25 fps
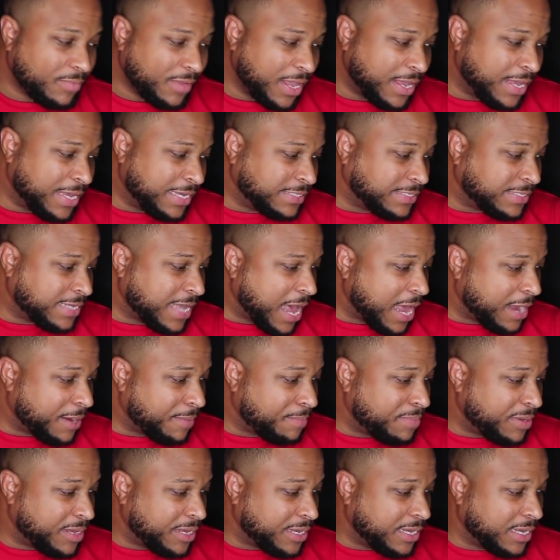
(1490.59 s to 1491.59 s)
He's got
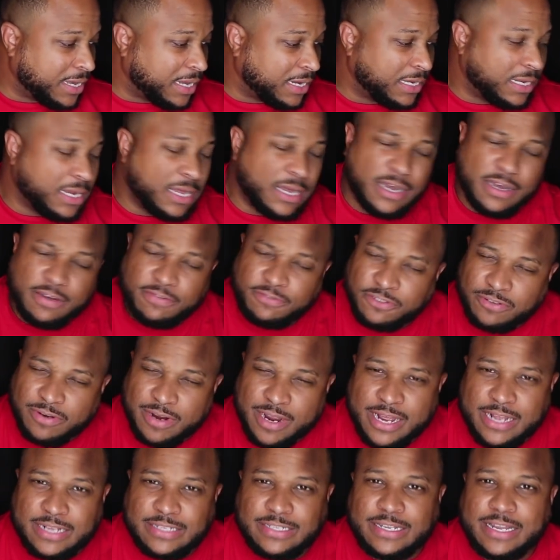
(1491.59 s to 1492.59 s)
to be a love
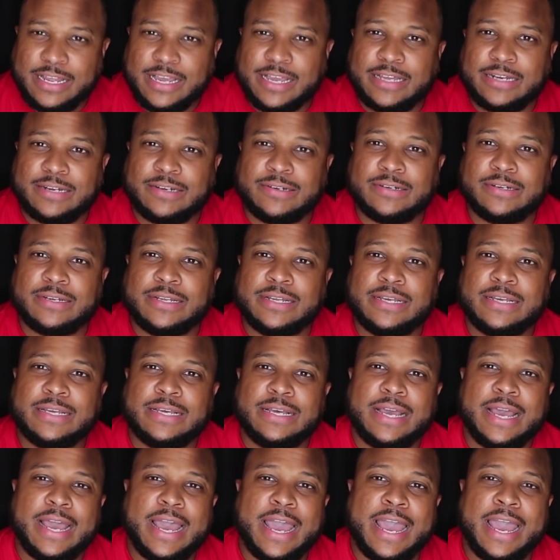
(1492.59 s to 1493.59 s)
translator.
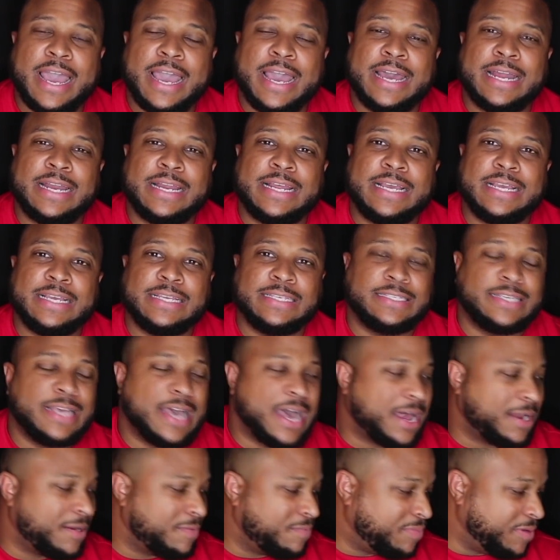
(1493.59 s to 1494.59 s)
and he's
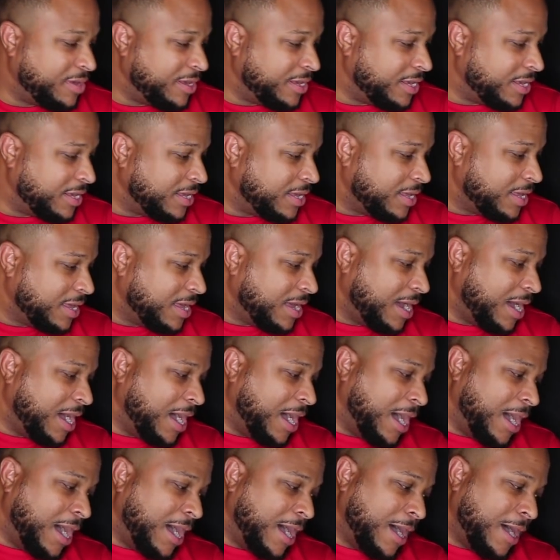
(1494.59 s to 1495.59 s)
got to be
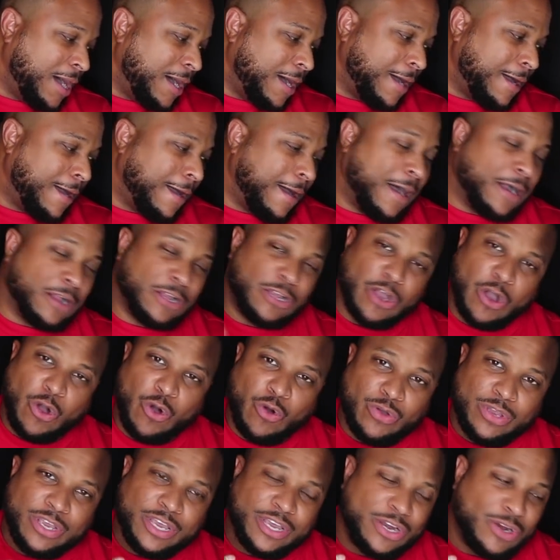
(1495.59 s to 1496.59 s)
a
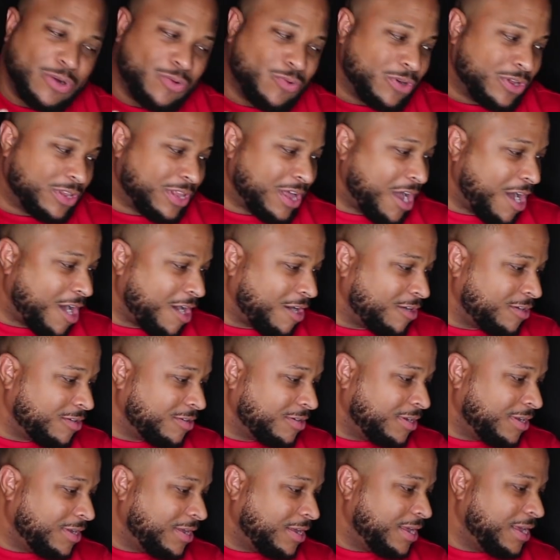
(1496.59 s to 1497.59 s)
go-getter with
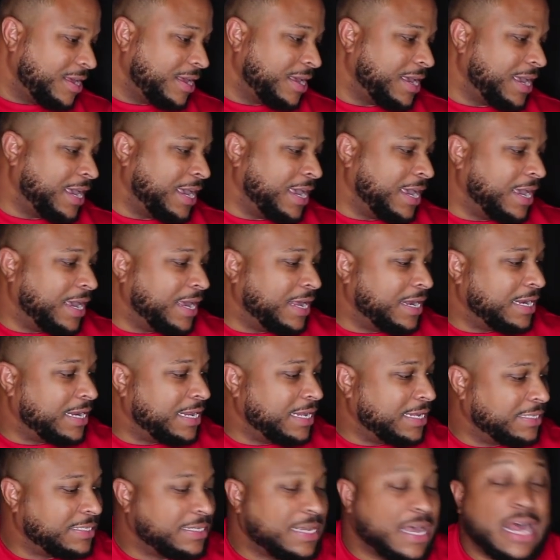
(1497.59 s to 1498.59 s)
heart, and
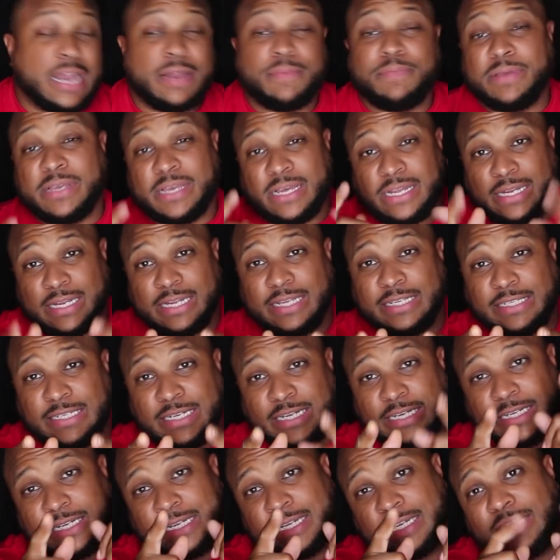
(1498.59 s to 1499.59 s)
he's got to be a
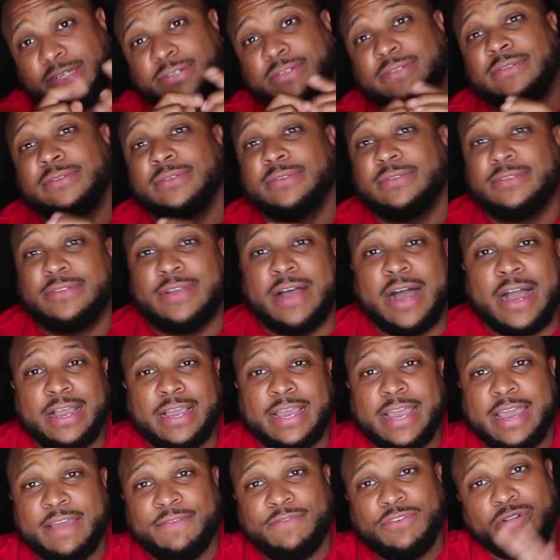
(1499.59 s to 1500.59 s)
listening leader. So
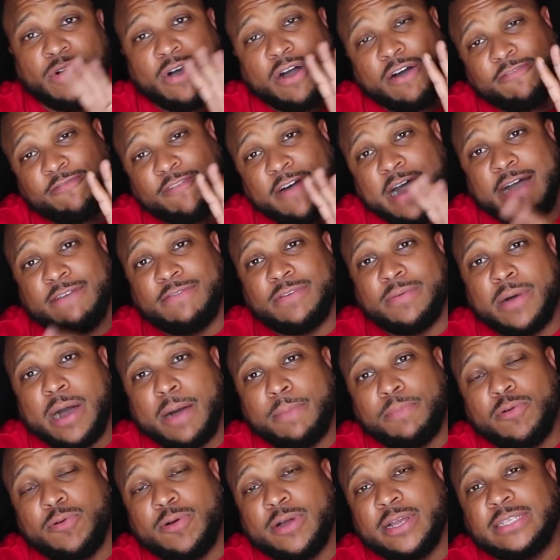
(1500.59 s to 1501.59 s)
gave you all 5 of
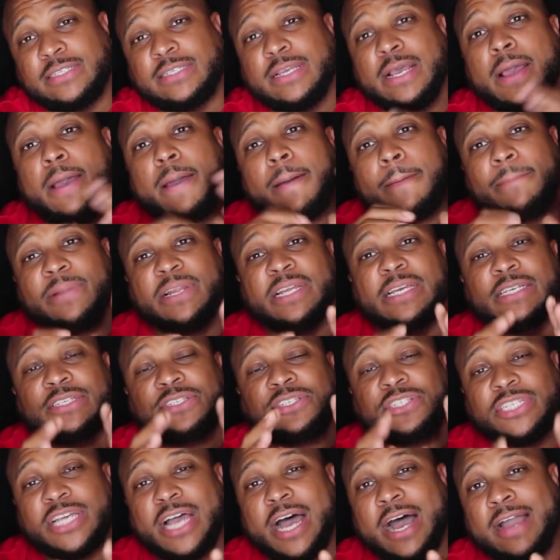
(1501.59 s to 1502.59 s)
my points.
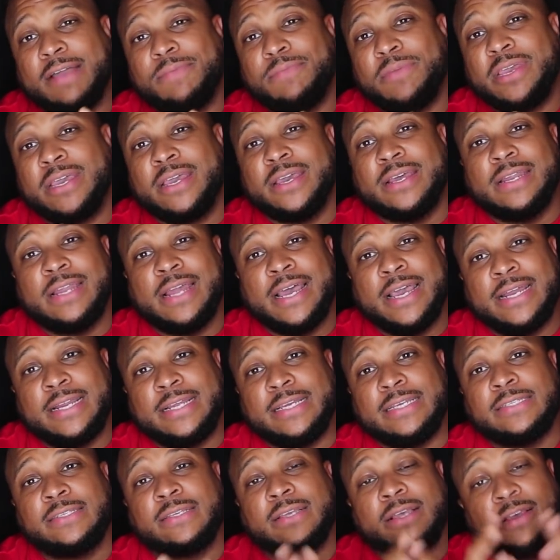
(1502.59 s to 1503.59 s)
Please chime in,
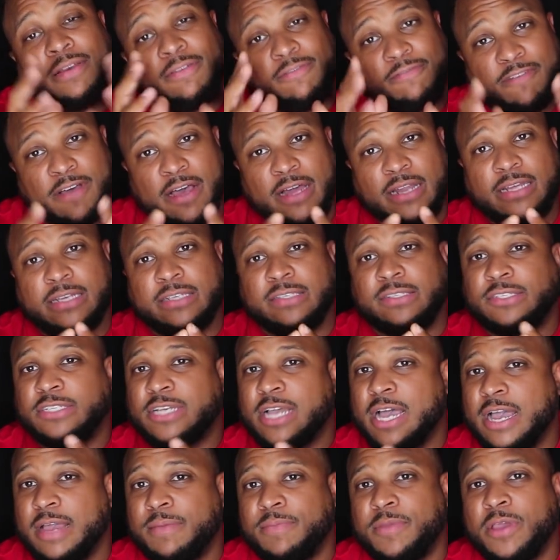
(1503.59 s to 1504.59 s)
ladies, fellas,
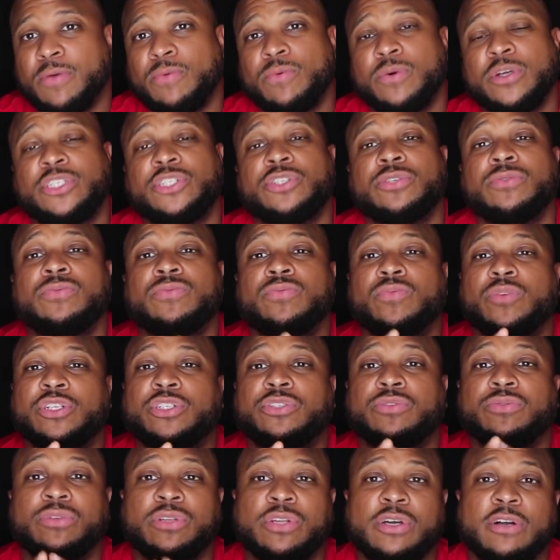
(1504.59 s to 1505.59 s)
chime in what you
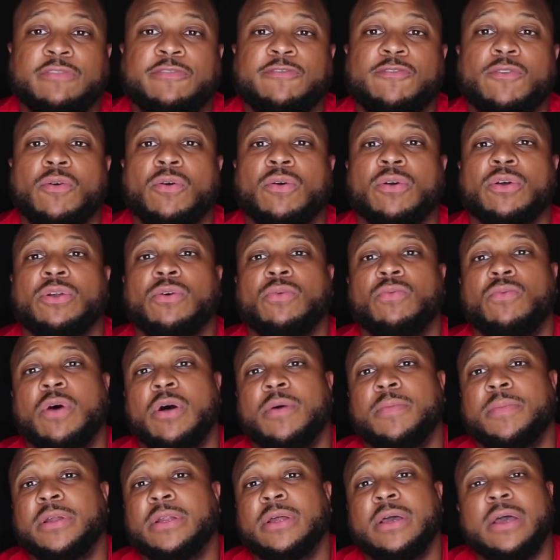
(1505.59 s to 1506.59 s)
look for in a
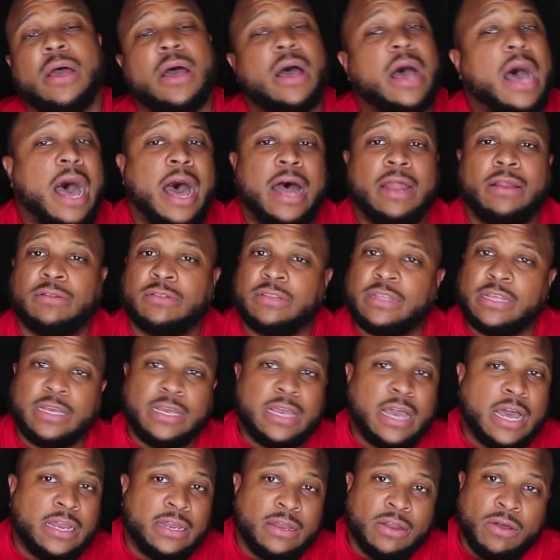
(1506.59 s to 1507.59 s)
woman. I don't
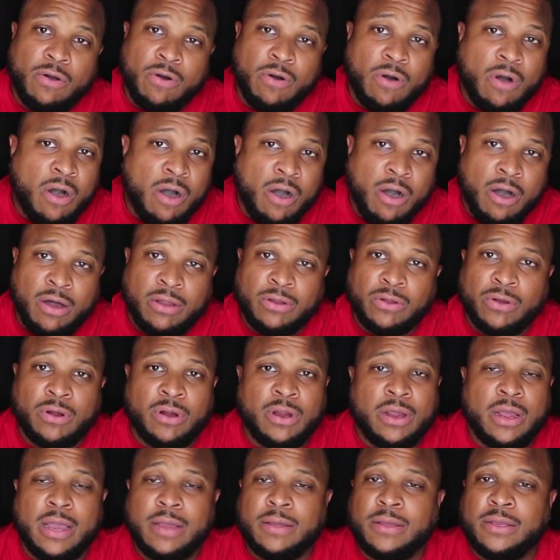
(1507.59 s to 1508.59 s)
think I know all, or
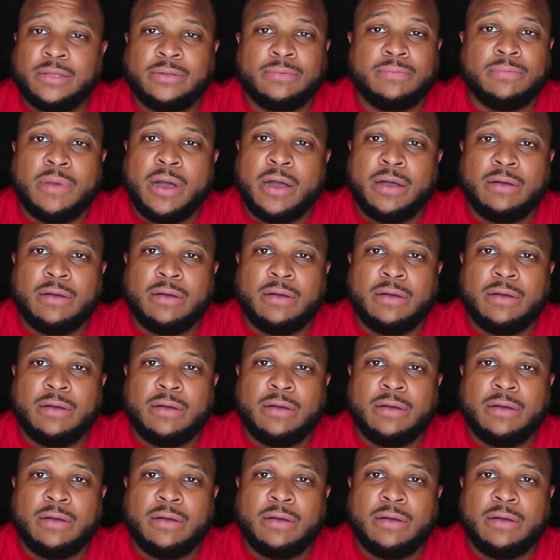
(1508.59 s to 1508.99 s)
I ain't